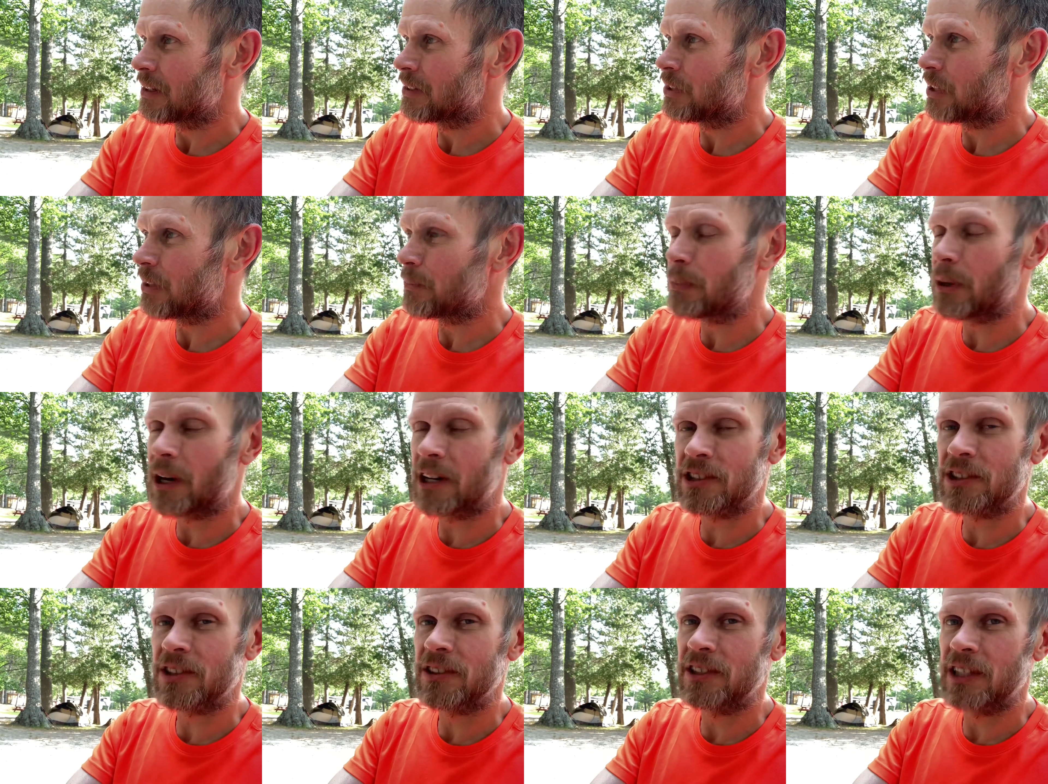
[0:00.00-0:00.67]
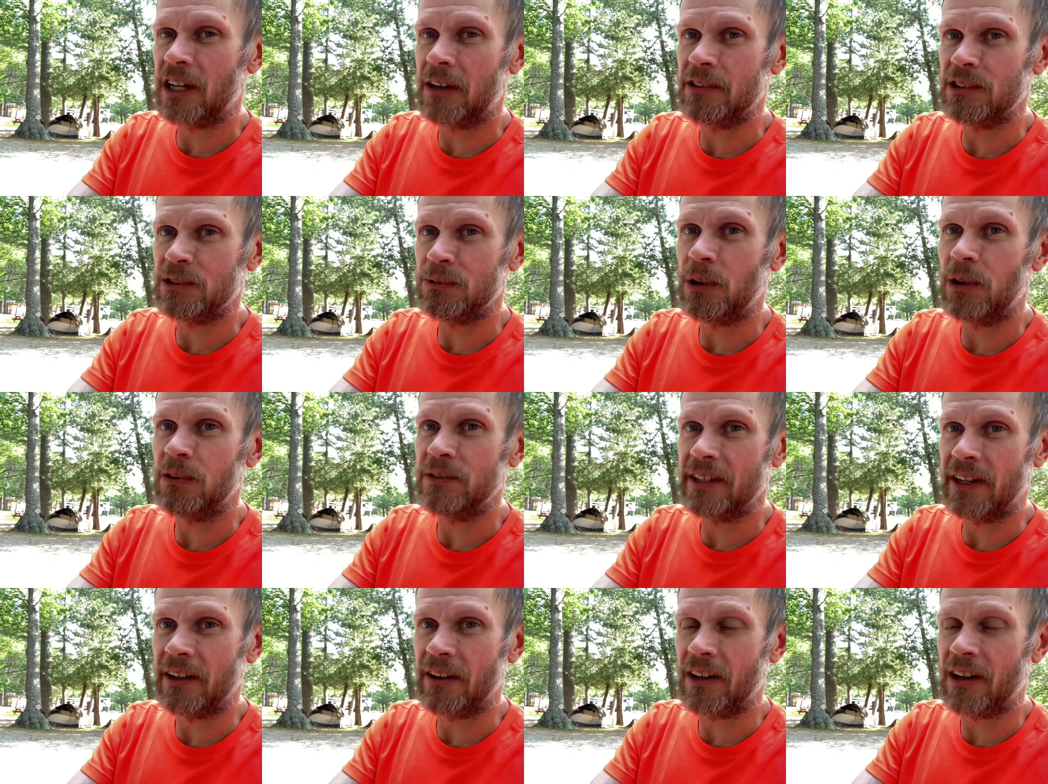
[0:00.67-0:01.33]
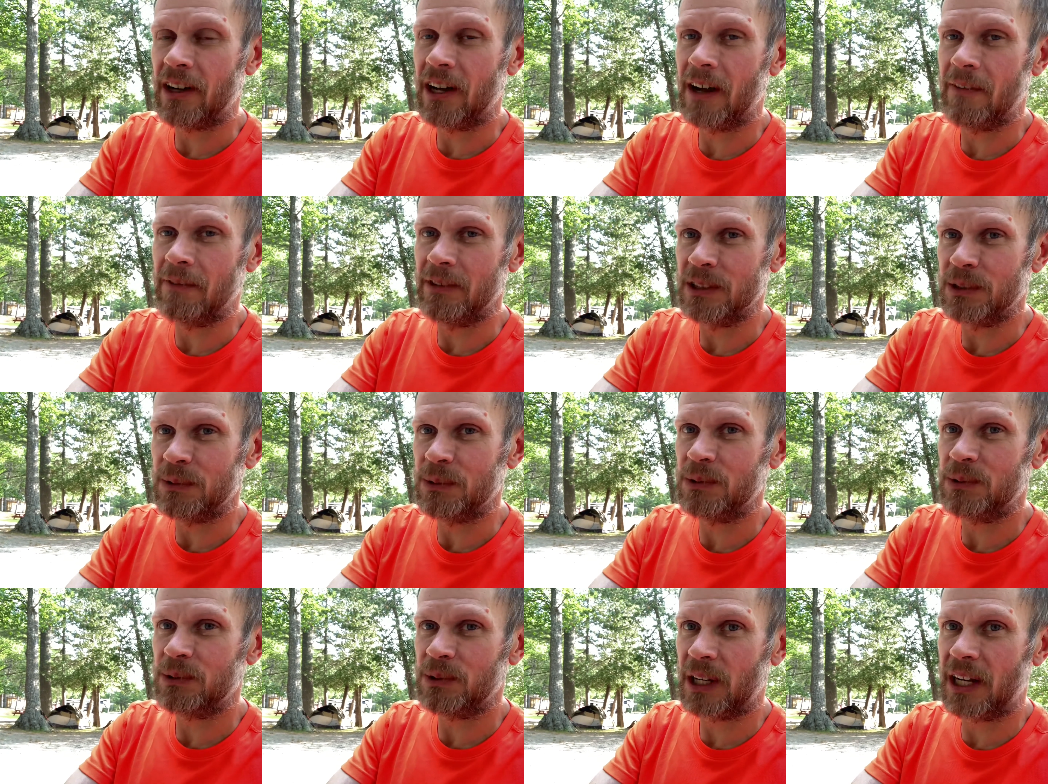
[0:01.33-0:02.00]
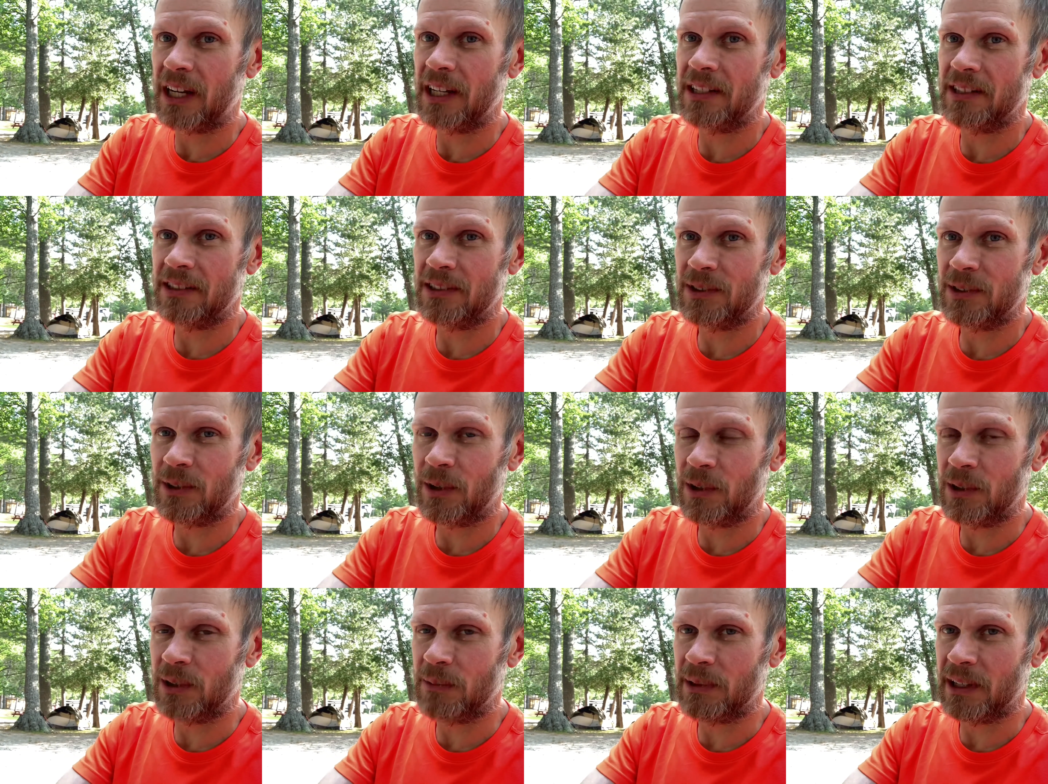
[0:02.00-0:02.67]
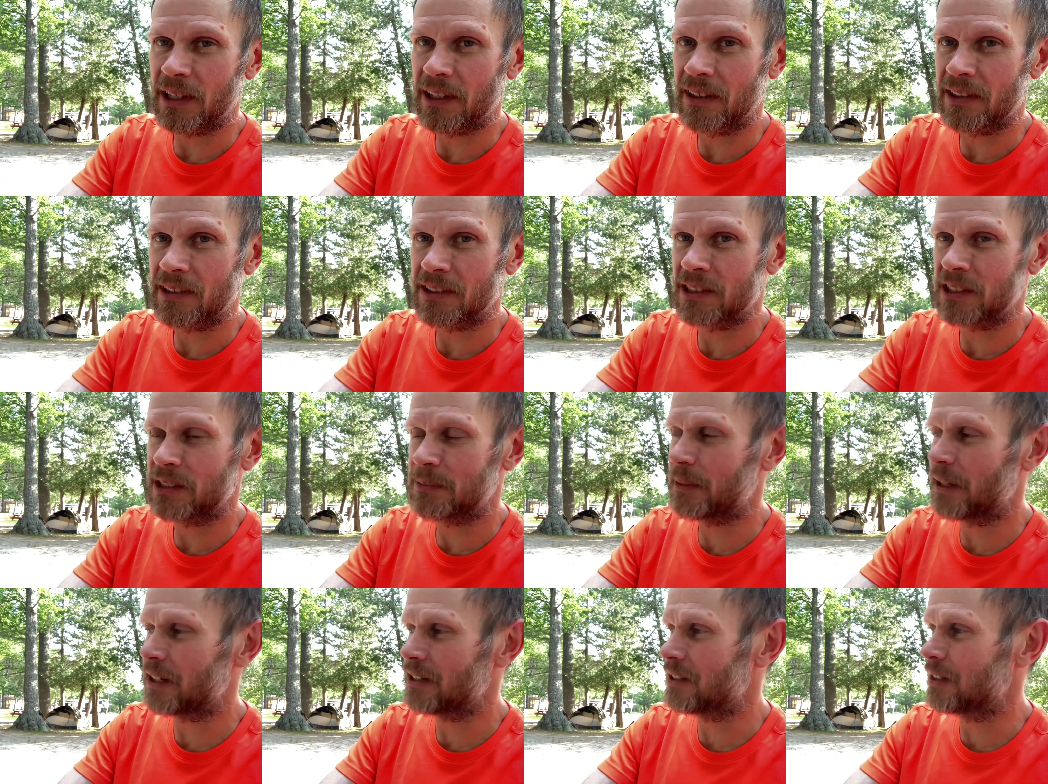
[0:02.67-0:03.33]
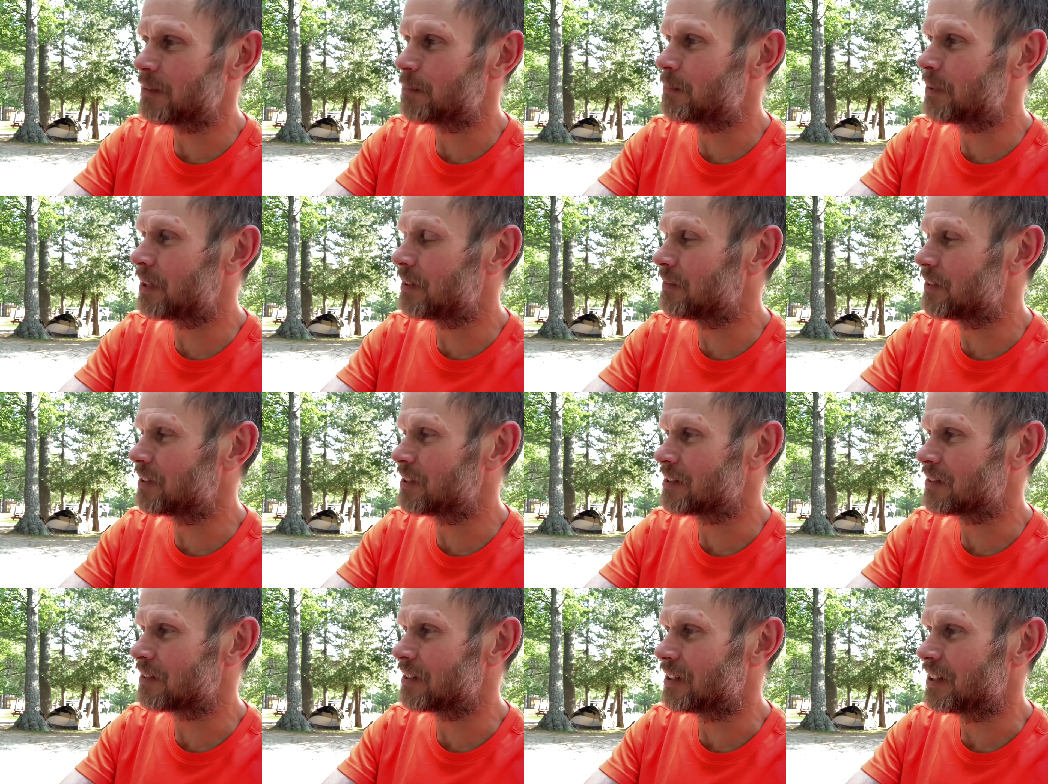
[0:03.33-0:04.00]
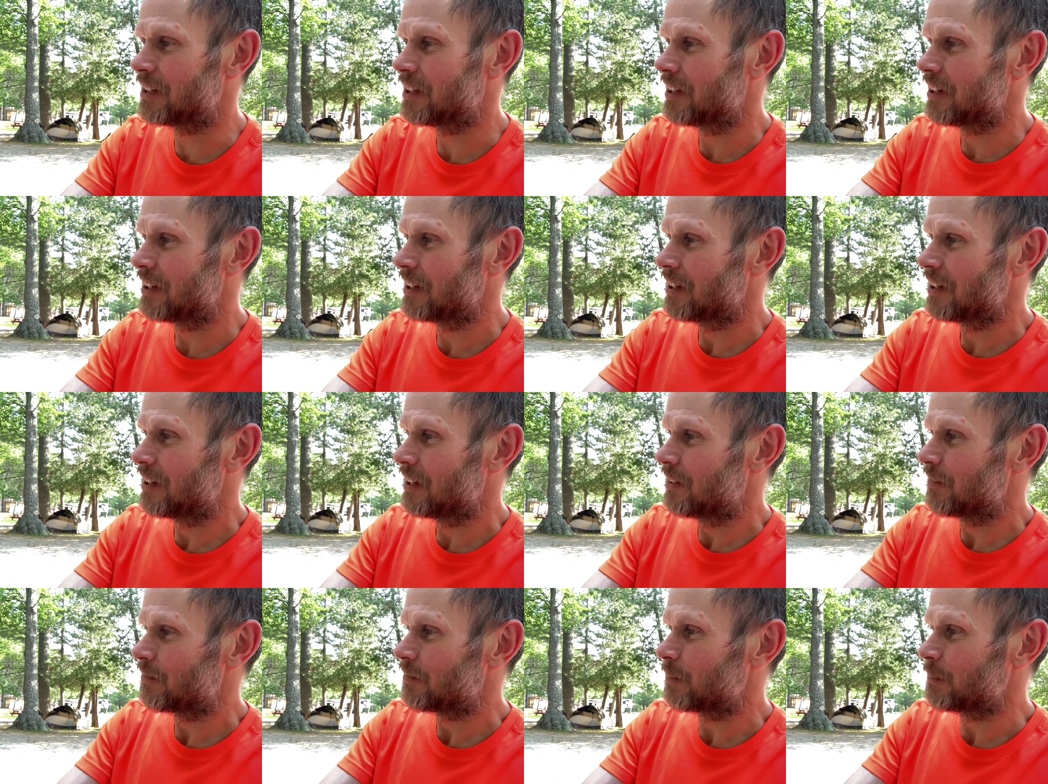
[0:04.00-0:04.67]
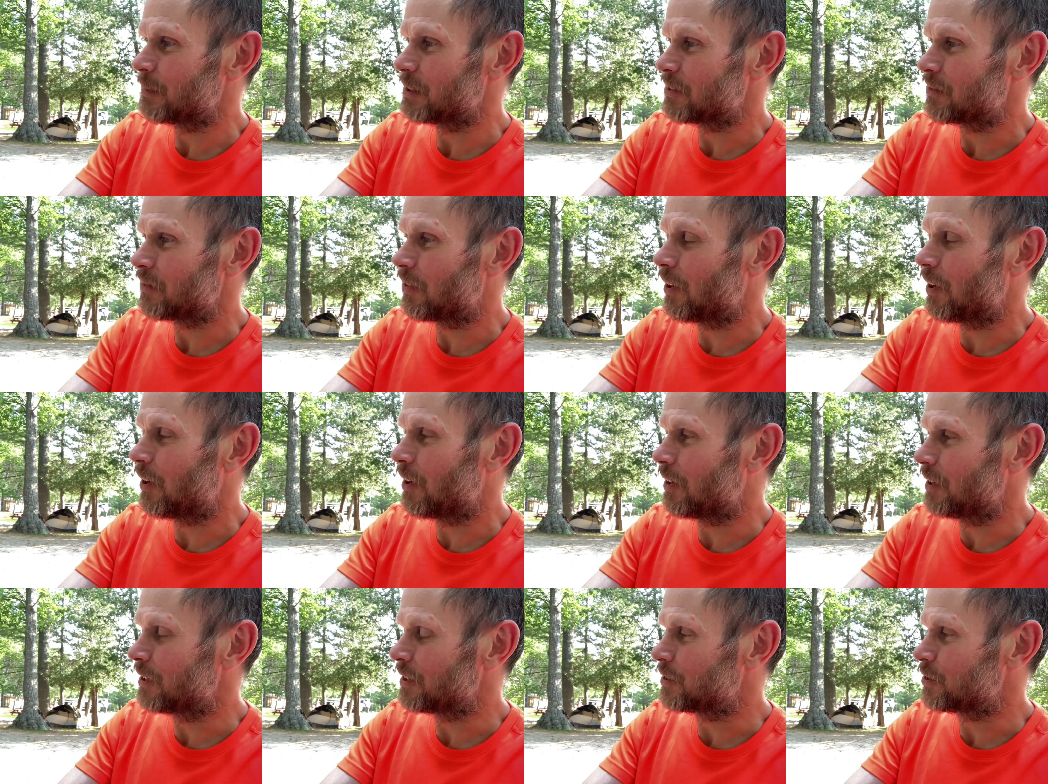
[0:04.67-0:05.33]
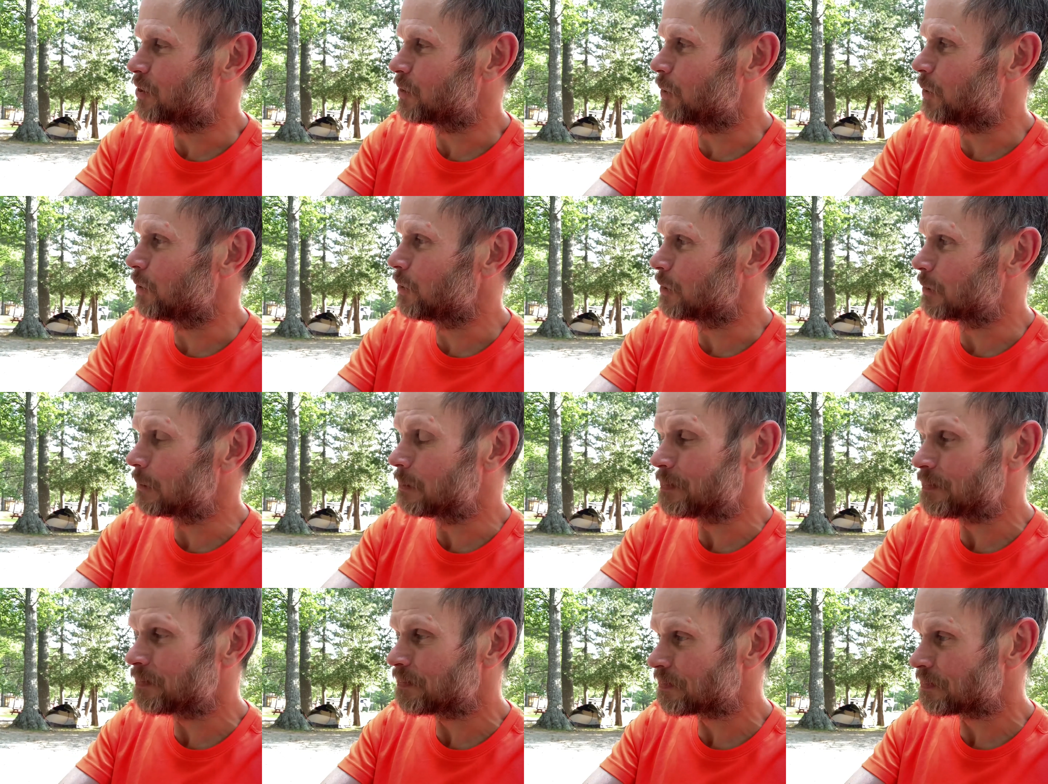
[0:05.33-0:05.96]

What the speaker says: partial tear of his rotator cuff, which was what I told him I suspected previously from his fall on his shoulder.